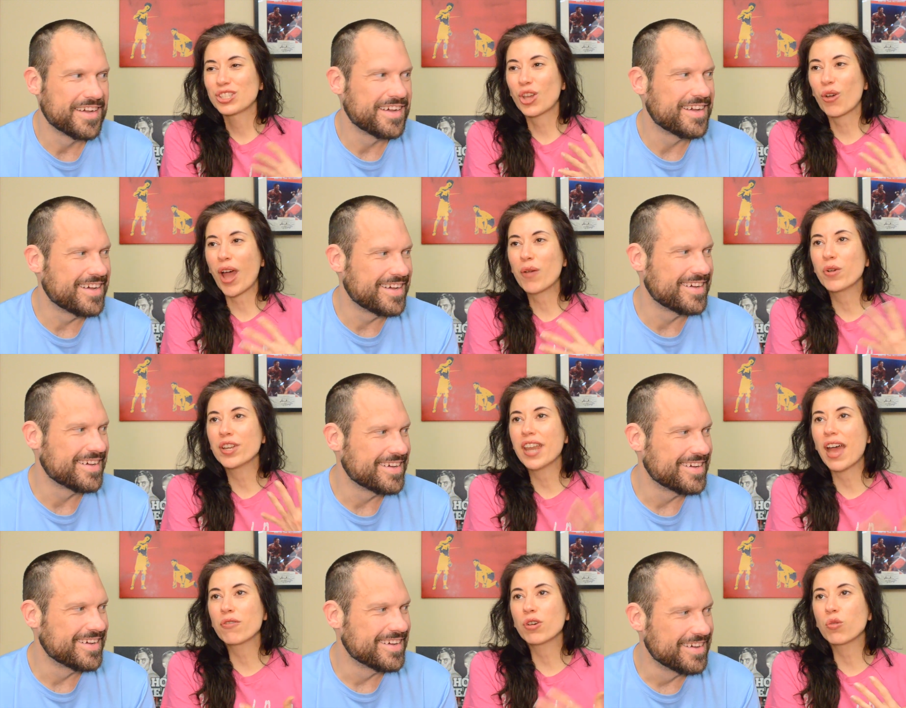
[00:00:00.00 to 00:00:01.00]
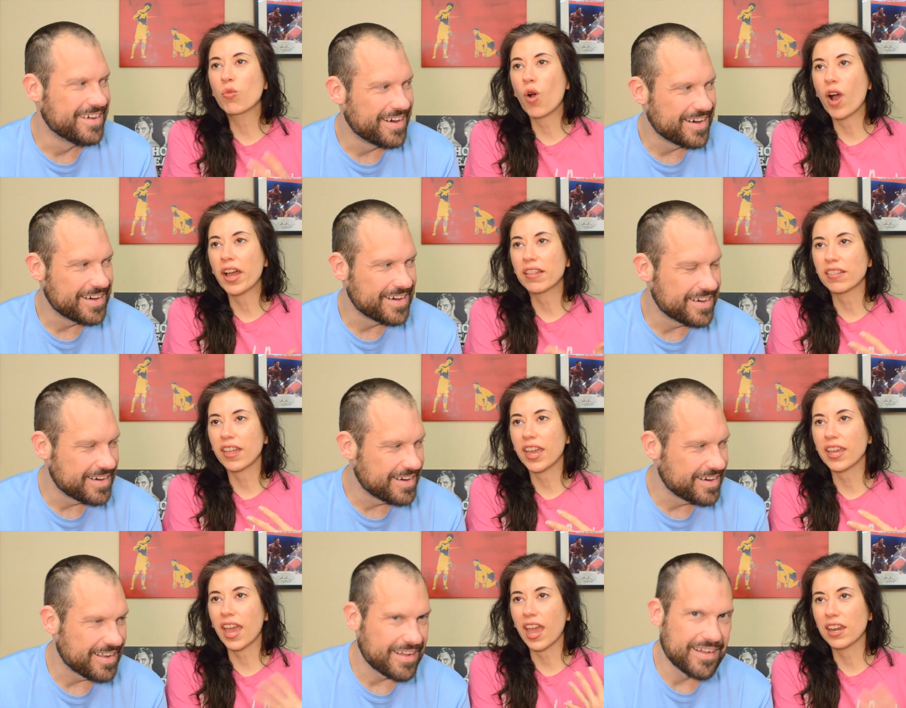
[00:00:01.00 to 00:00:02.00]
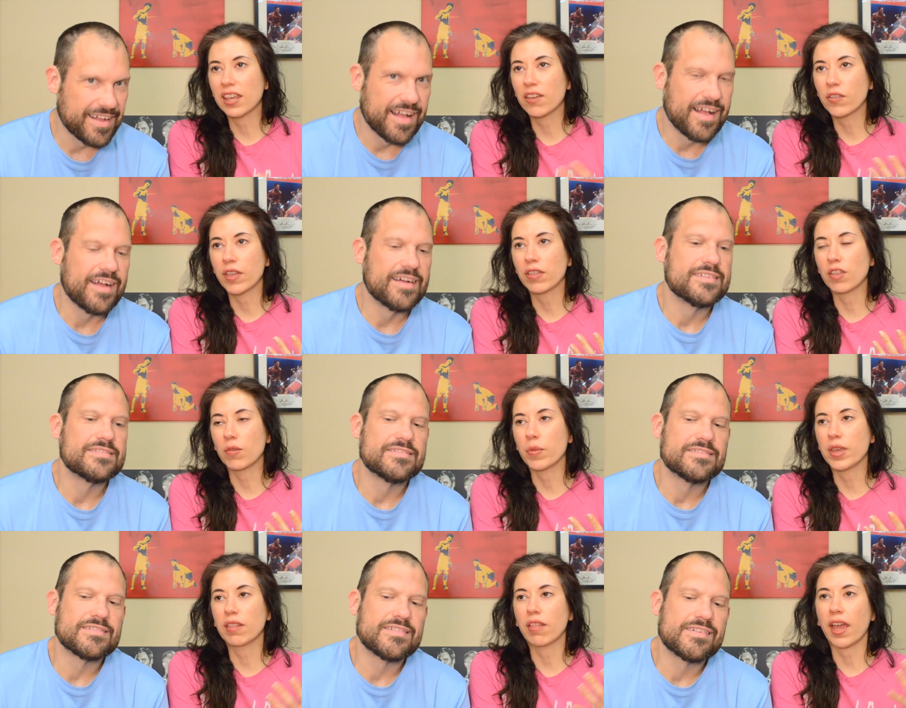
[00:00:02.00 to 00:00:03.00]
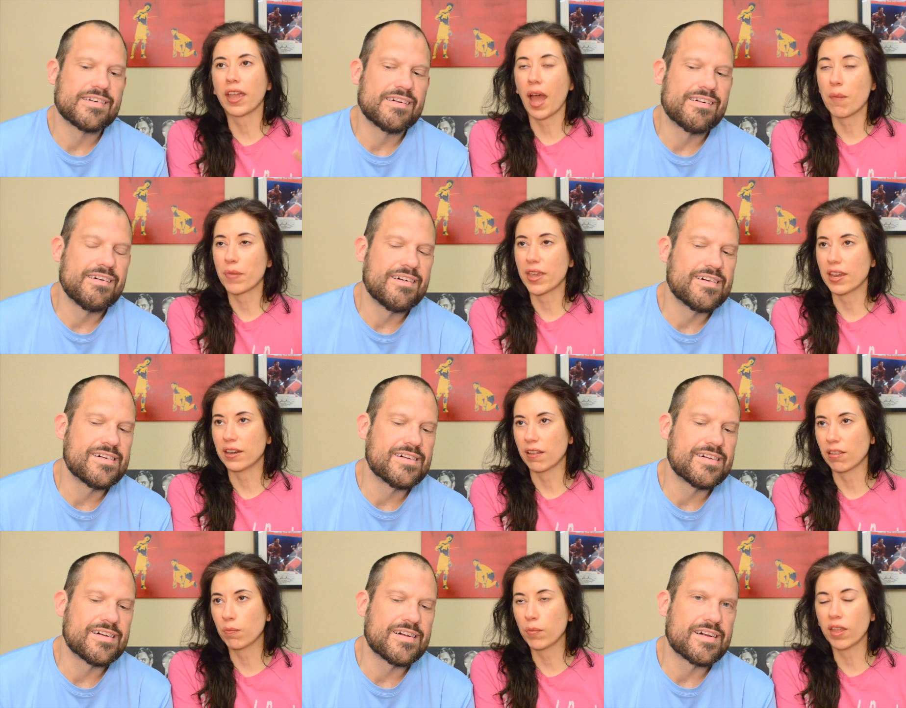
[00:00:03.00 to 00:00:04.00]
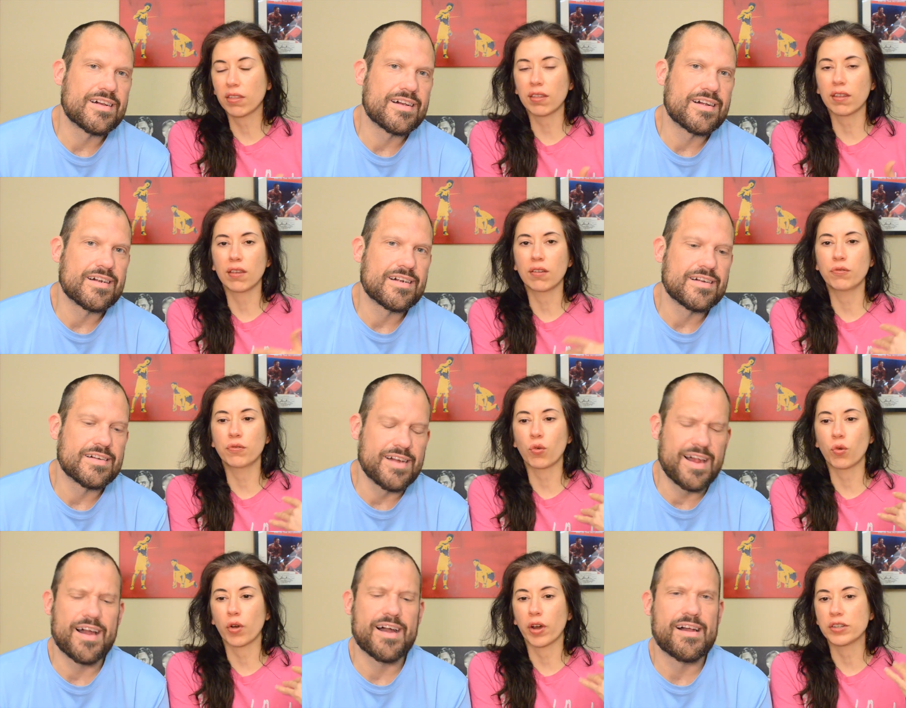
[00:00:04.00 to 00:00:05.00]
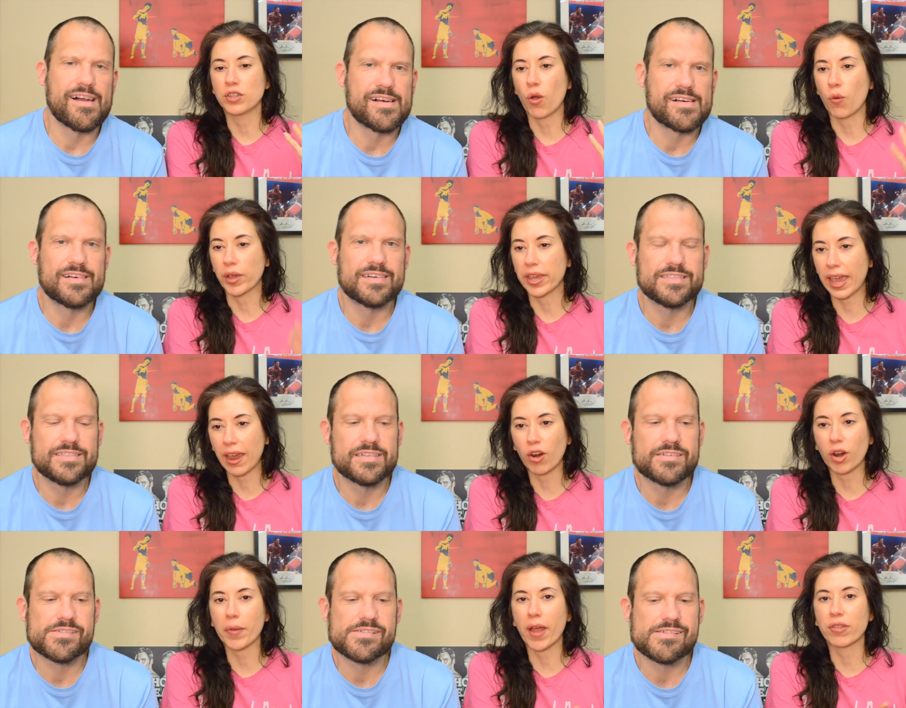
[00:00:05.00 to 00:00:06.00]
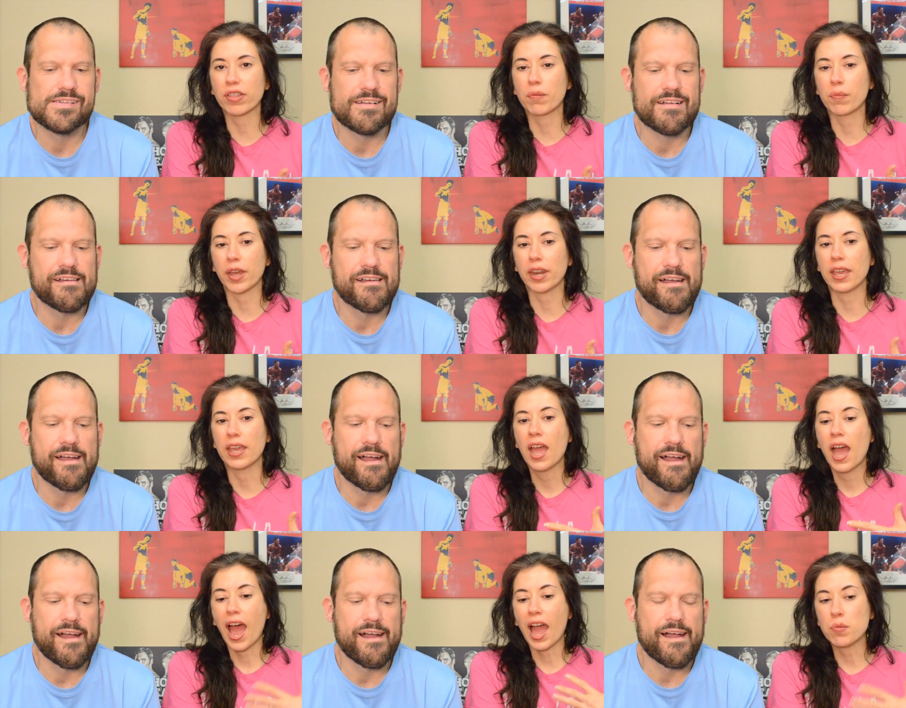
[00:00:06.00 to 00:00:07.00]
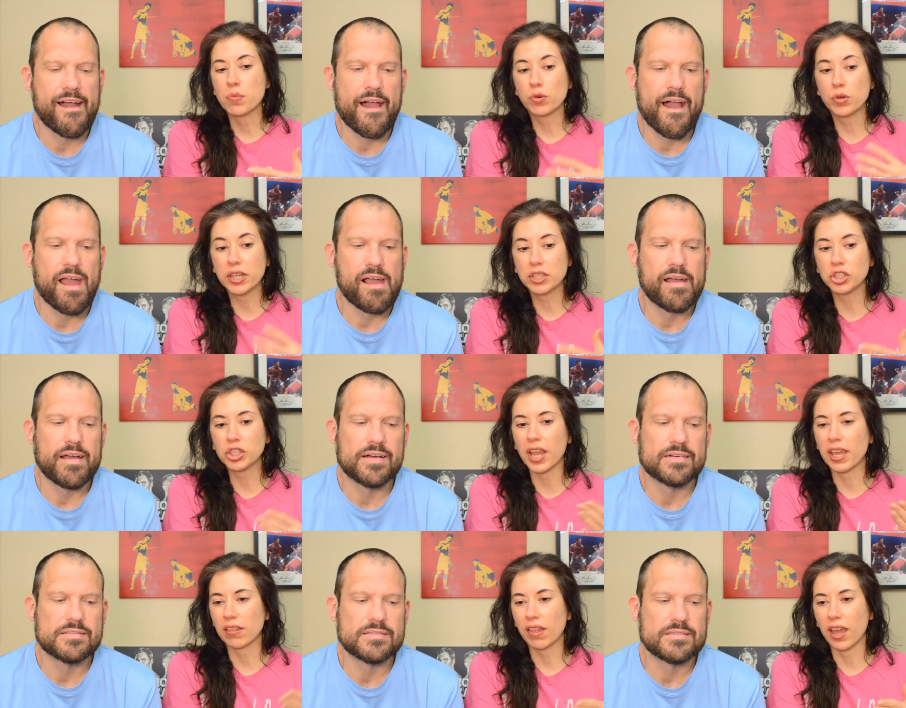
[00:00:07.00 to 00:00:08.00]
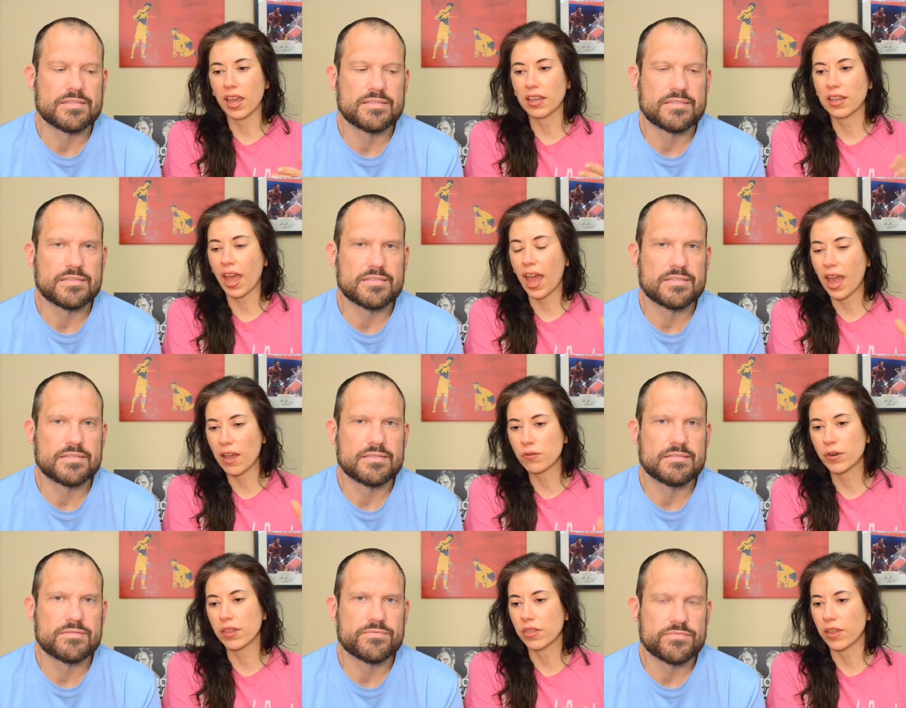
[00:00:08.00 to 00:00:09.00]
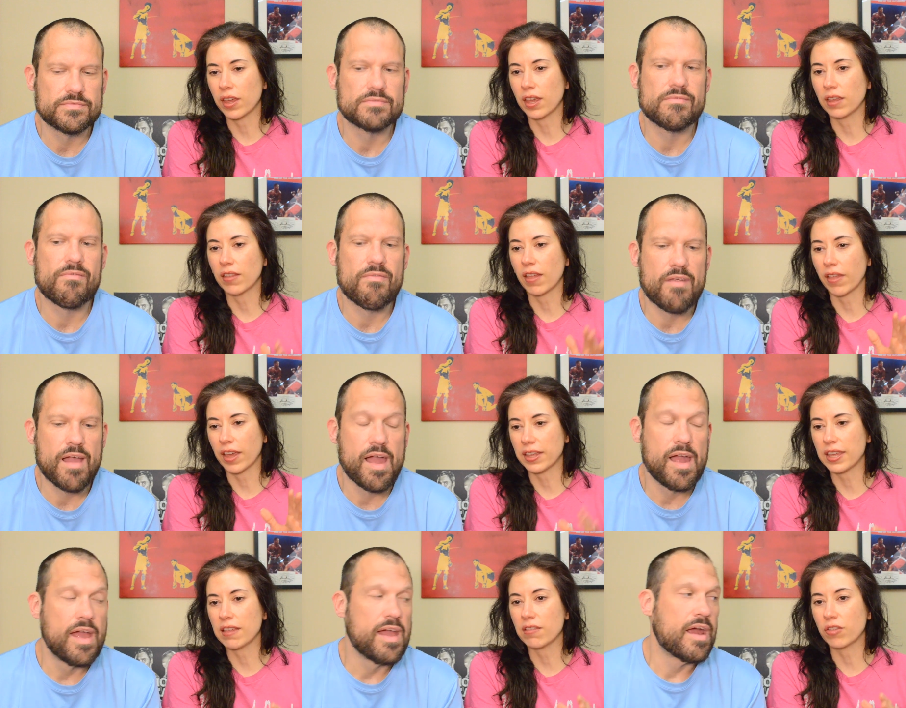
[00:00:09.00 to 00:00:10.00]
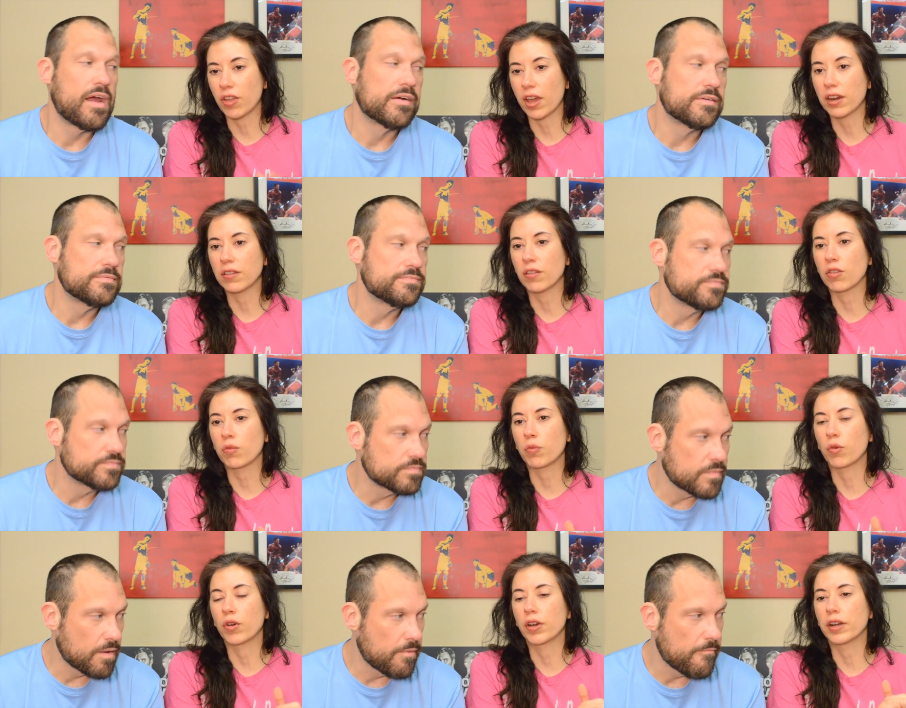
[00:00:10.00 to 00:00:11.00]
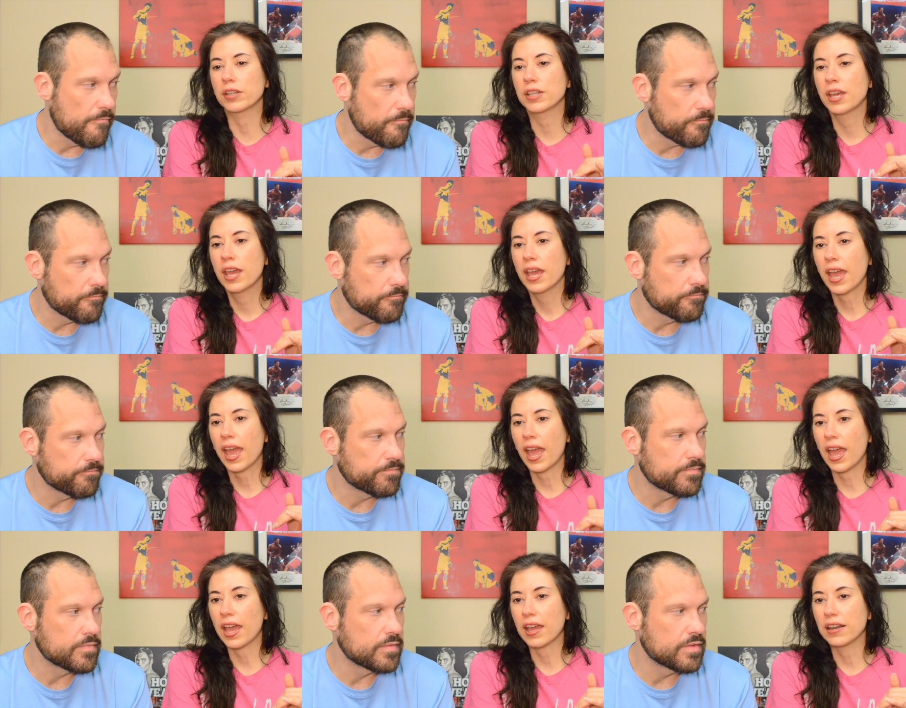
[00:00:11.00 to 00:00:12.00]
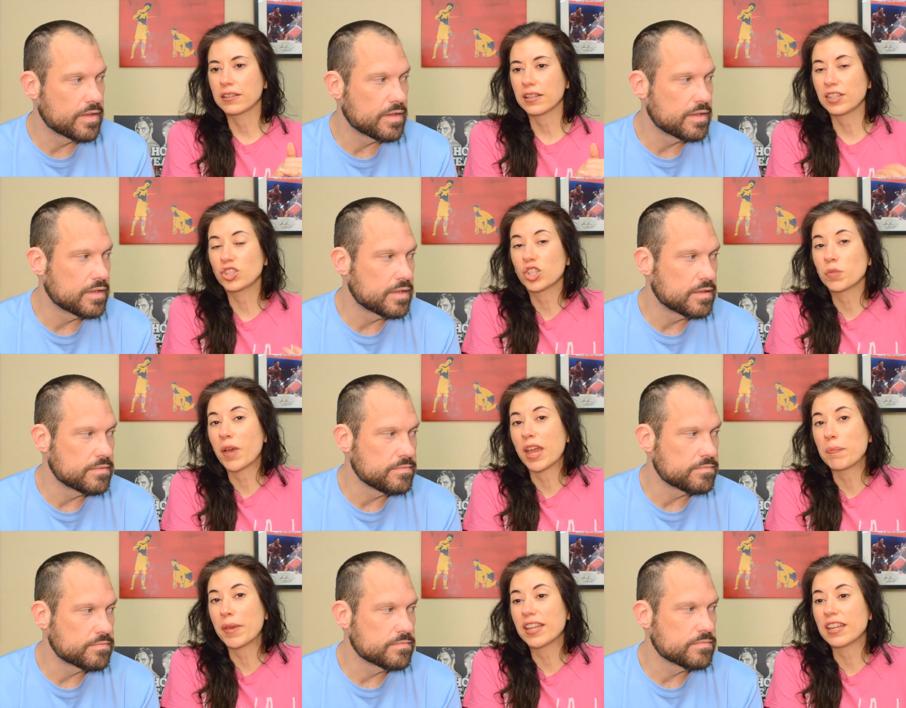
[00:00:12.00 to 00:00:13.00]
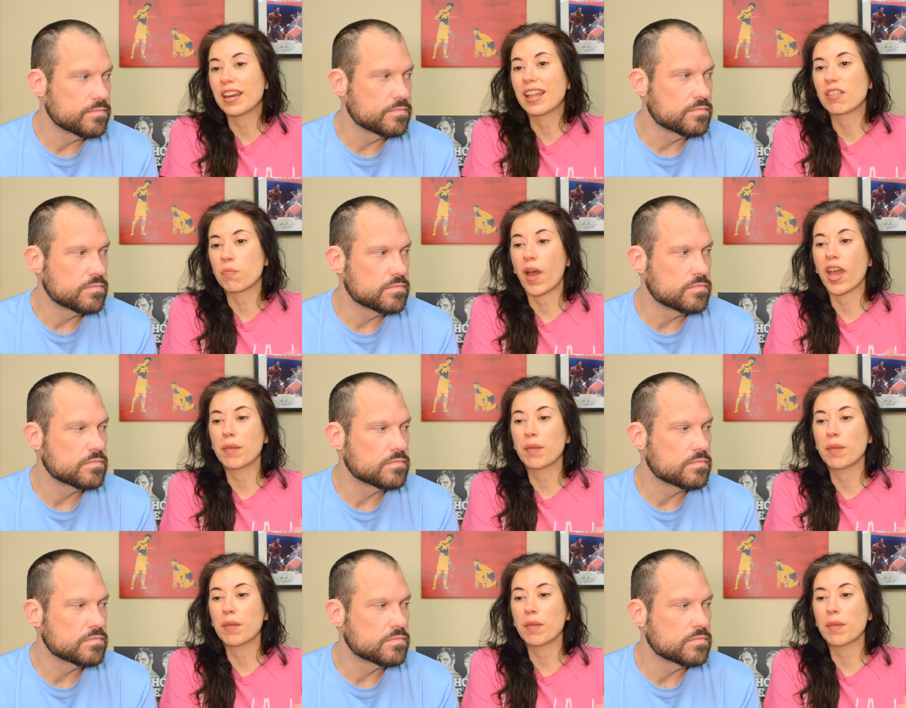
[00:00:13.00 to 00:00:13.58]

Speaker 1: so I would never want like any of this to be like I'm being dismissive yeah. or don't care about somebody. I appreciate like everything that like he's done in the sport and it's just my opinion. It's my